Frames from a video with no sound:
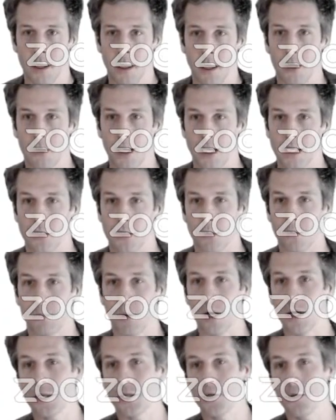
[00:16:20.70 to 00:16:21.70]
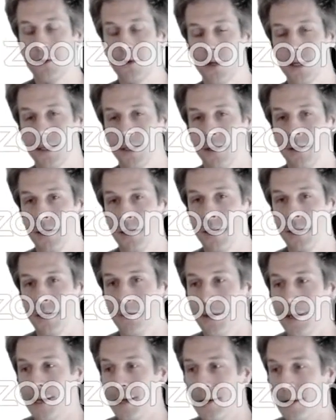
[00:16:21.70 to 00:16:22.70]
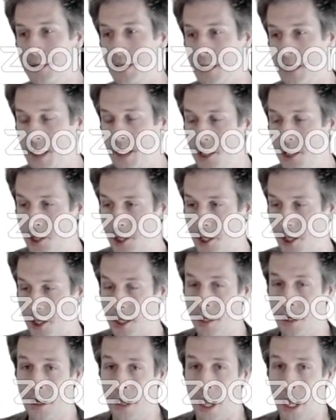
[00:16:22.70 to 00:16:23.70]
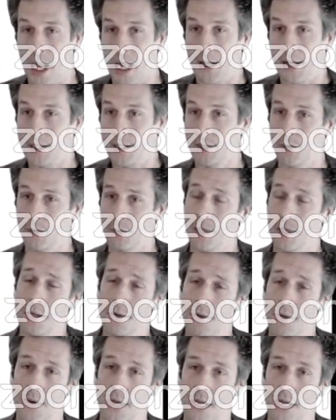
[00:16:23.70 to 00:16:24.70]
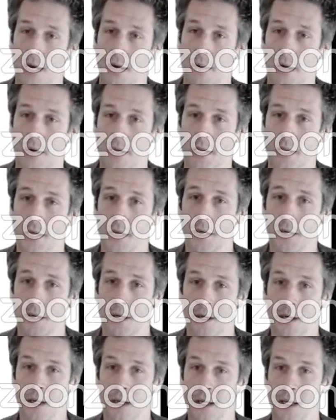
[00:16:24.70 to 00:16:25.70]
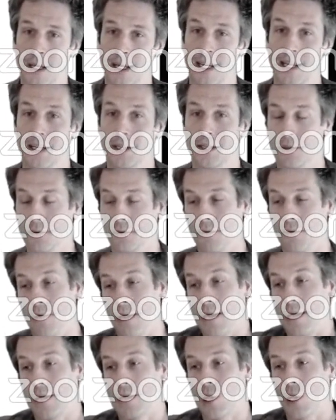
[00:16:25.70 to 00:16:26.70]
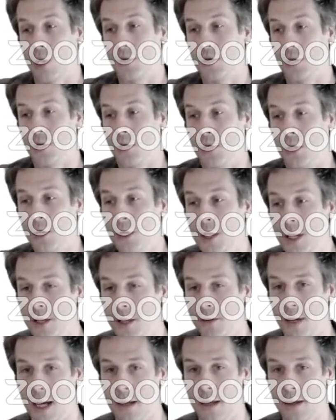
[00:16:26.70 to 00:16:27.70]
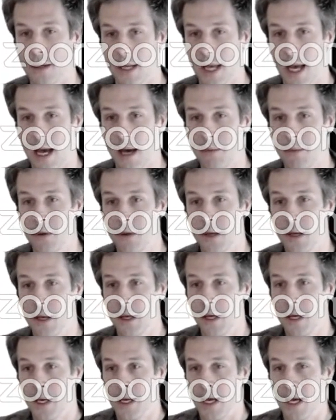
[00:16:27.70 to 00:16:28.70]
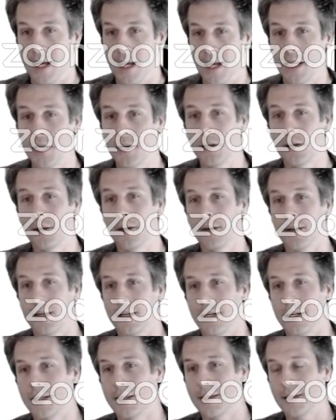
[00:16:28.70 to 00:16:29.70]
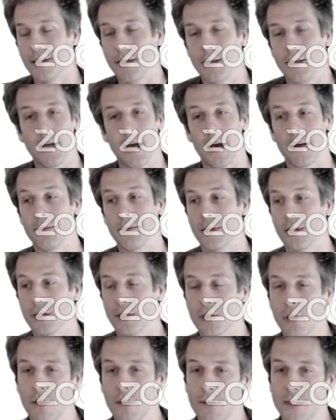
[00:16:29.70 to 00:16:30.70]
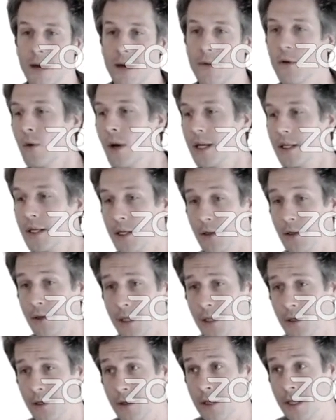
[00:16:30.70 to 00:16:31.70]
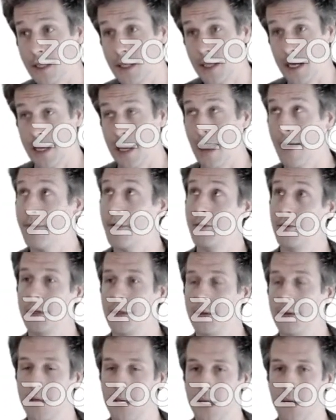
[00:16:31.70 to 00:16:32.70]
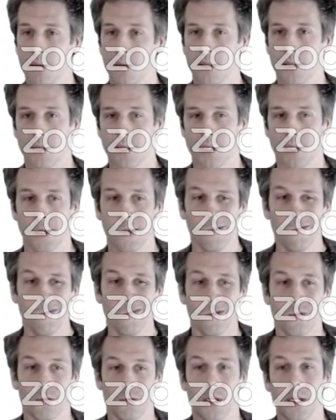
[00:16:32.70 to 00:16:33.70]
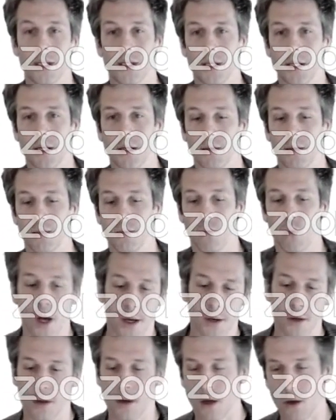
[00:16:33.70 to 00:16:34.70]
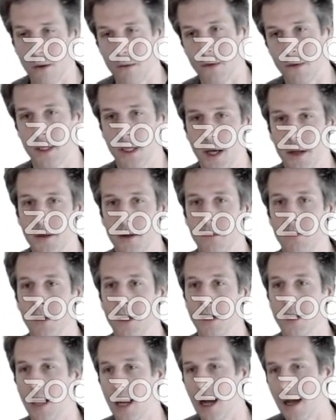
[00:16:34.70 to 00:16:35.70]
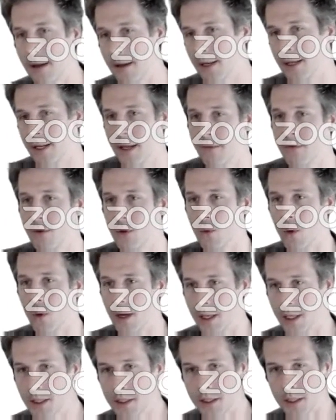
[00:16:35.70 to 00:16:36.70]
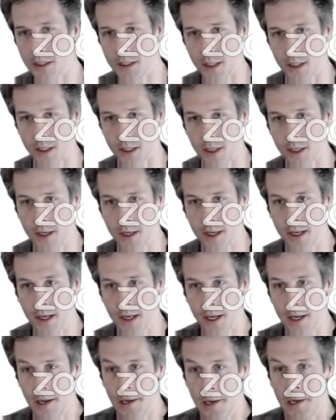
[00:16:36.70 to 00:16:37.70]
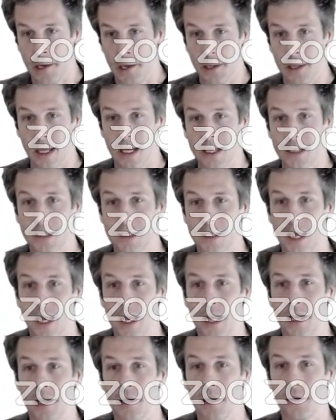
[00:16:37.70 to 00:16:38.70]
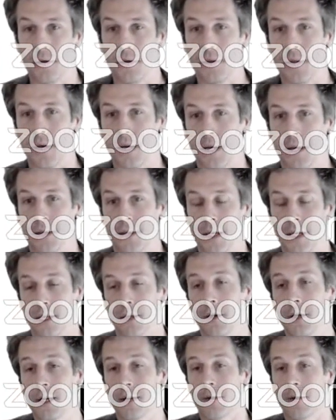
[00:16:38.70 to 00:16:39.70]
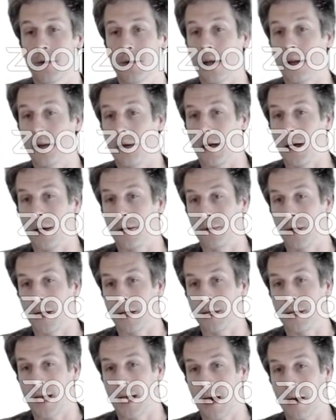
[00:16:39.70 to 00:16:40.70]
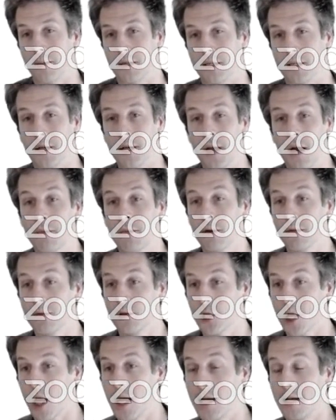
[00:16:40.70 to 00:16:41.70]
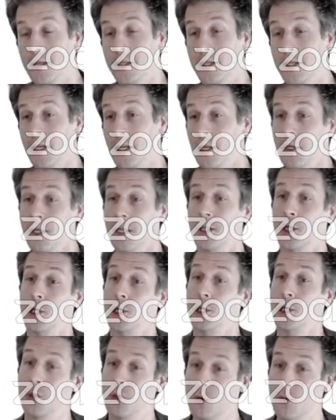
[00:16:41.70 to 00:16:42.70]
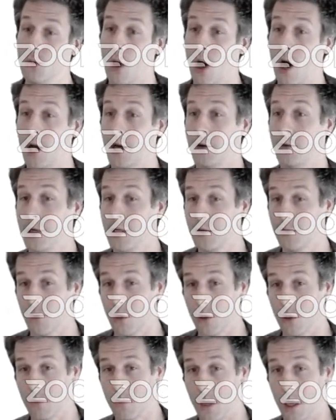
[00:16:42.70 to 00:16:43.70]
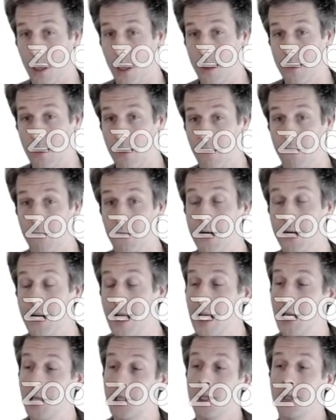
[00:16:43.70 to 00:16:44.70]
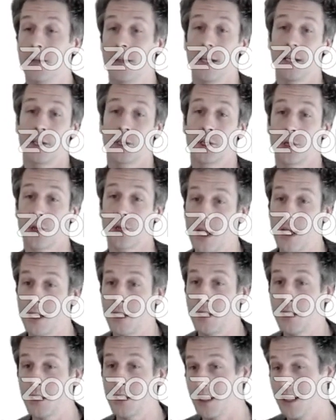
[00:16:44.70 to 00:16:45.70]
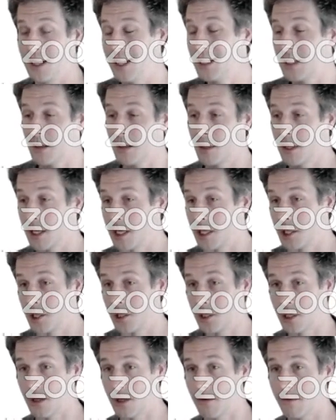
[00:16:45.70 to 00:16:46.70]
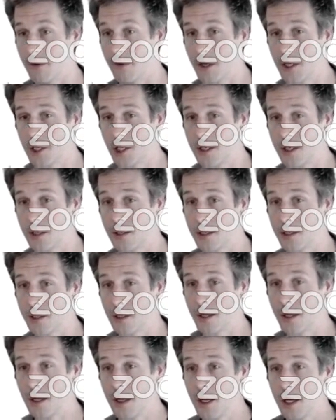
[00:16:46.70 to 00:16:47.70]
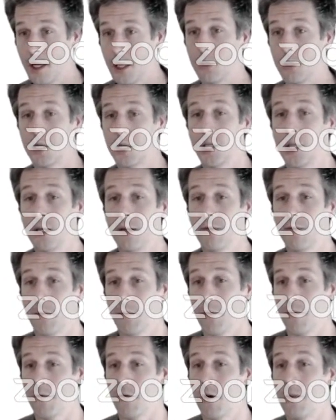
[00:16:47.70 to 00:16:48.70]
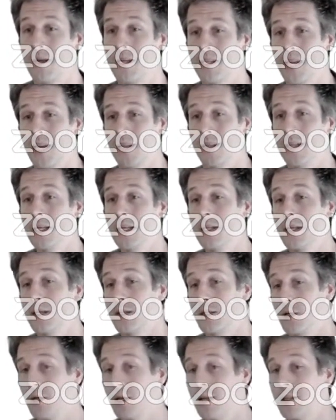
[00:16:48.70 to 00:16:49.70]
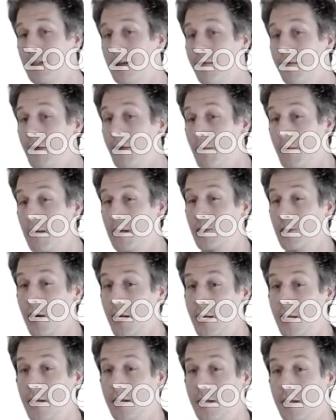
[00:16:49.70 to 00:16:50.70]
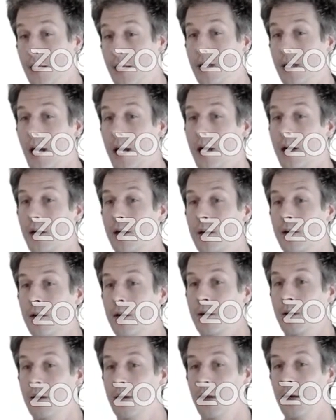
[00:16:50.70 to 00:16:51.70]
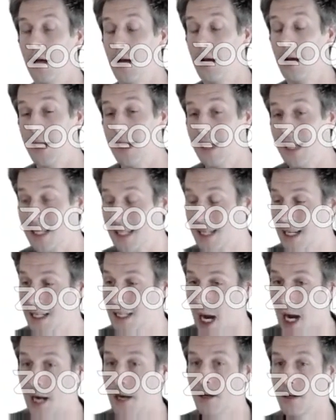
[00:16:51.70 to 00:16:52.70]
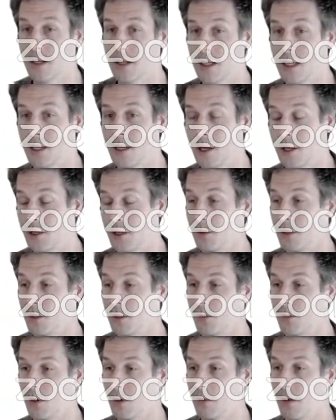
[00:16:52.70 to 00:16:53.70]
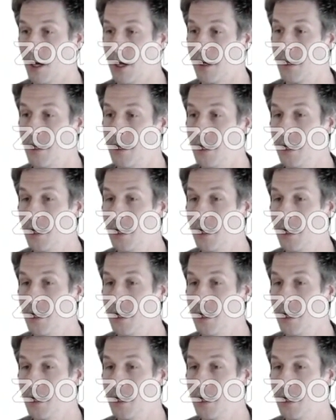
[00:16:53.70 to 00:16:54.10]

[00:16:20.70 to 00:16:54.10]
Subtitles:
Okay, so part two is the simulator as a teacher. So really what we care about here is what I call the learning reality gap. And here there's sort of several ways that you can do this, and I haven't really been able to reason one over the other, but I give you one instance here. Let's say this learning reality gap is the number of trials that you need to do on a real robot for an agent that's trained in simulation to convergence to achieve a performance at least as good as if it had been trained on the entirely on the real robot.